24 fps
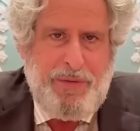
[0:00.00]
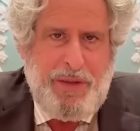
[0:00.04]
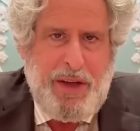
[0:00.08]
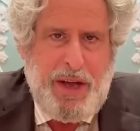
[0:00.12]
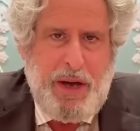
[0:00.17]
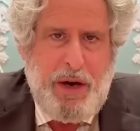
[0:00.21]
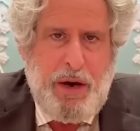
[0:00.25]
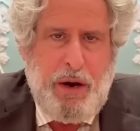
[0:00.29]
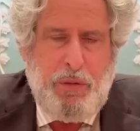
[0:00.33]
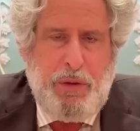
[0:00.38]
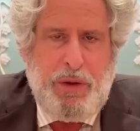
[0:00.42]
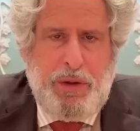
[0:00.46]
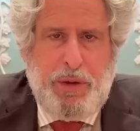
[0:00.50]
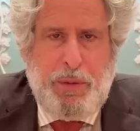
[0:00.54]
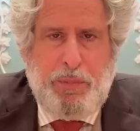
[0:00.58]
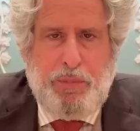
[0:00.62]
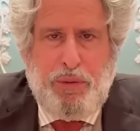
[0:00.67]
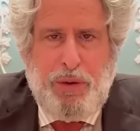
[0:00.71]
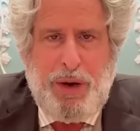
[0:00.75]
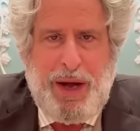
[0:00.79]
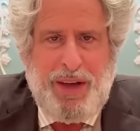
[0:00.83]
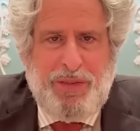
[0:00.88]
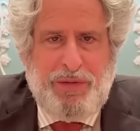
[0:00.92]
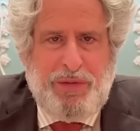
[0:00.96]
And they are in the
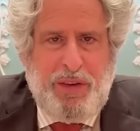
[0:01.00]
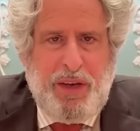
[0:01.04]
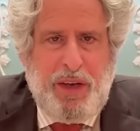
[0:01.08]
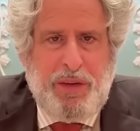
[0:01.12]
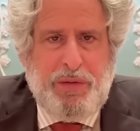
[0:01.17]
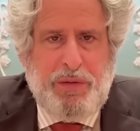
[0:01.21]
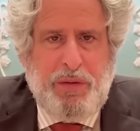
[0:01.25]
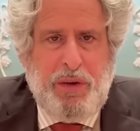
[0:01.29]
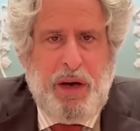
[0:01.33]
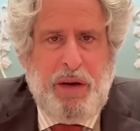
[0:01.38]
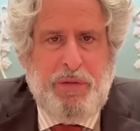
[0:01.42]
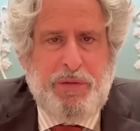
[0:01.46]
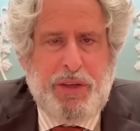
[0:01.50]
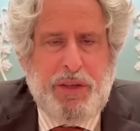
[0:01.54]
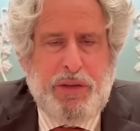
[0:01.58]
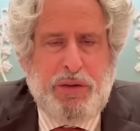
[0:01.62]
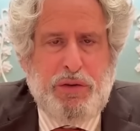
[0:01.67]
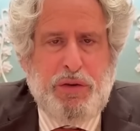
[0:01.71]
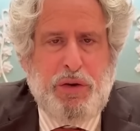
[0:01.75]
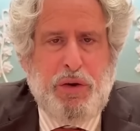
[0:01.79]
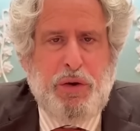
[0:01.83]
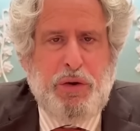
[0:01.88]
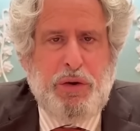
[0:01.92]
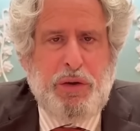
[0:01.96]
process of
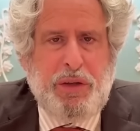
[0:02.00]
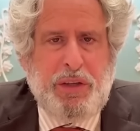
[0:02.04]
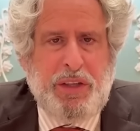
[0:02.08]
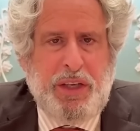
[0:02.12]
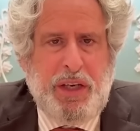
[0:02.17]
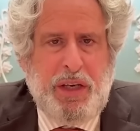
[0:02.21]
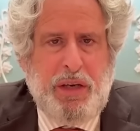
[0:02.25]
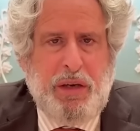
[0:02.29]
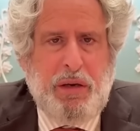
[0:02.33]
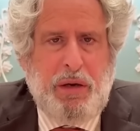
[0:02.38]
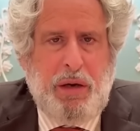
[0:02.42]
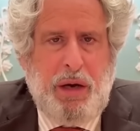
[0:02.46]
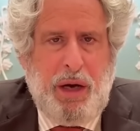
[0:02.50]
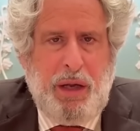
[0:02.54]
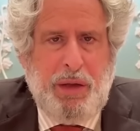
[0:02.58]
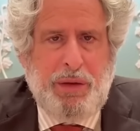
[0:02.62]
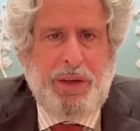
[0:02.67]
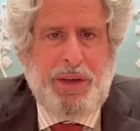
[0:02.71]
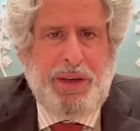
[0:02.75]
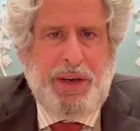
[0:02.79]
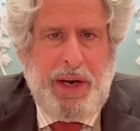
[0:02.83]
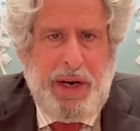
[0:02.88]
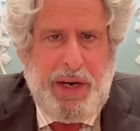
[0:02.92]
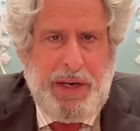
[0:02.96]
internally
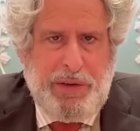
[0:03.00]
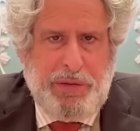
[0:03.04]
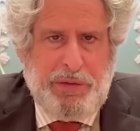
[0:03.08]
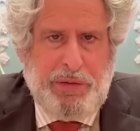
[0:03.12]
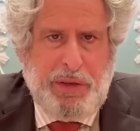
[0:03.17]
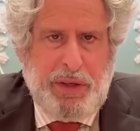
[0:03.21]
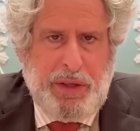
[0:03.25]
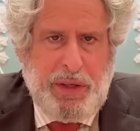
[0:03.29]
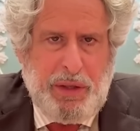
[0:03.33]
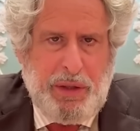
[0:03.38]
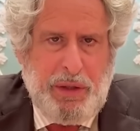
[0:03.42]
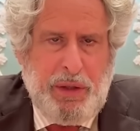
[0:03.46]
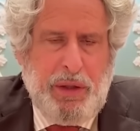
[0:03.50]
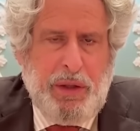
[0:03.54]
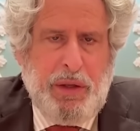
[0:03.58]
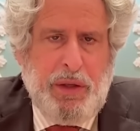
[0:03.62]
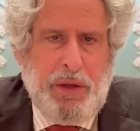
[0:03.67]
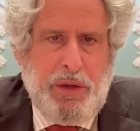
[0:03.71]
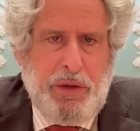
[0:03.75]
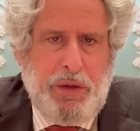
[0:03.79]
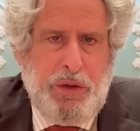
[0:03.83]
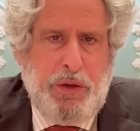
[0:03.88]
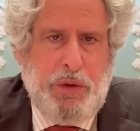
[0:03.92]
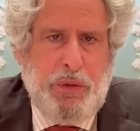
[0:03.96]
colonizing
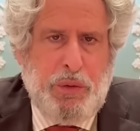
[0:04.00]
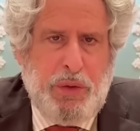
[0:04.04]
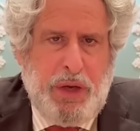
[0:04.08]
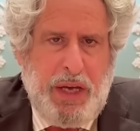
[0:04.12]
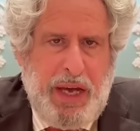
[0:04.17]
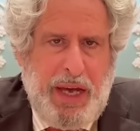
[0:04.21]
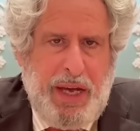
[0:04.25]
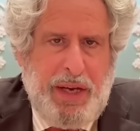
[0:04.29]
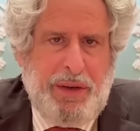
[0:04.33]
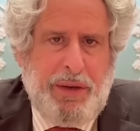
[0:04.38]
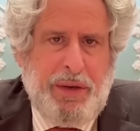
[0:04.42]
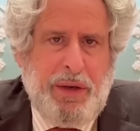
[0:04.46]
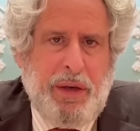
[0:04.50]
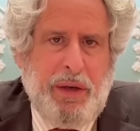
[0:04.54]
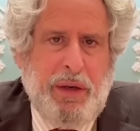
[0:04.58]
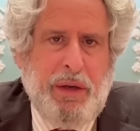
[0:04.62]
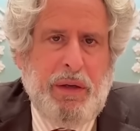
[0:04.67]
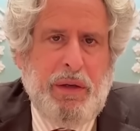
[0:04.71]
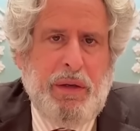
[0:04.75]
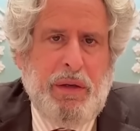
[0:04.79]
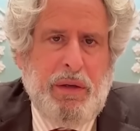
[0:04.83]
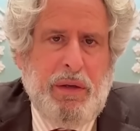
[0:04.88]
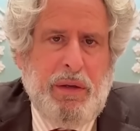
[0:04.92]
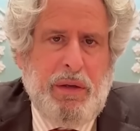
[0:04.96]

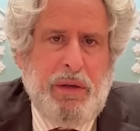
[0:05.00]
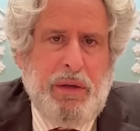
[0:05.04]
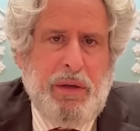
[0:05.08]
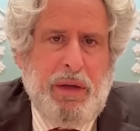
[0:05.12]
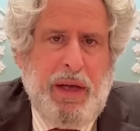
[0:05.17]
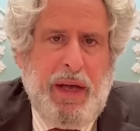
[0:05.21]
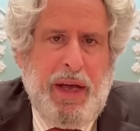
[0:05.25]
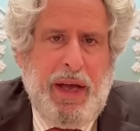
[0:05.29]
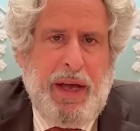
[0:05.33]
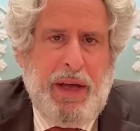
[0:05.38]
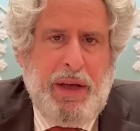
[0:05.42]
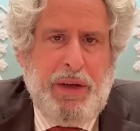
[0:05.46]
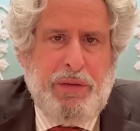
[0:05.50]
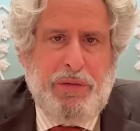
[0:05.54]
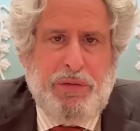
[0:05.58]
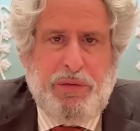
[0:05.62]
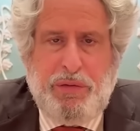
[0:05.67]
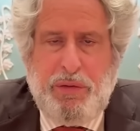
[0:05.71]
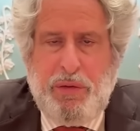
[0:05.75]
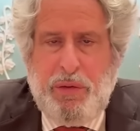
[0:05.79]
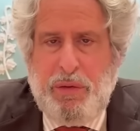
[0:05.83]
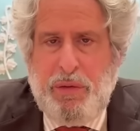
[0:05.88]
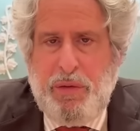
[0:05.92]
Uganda as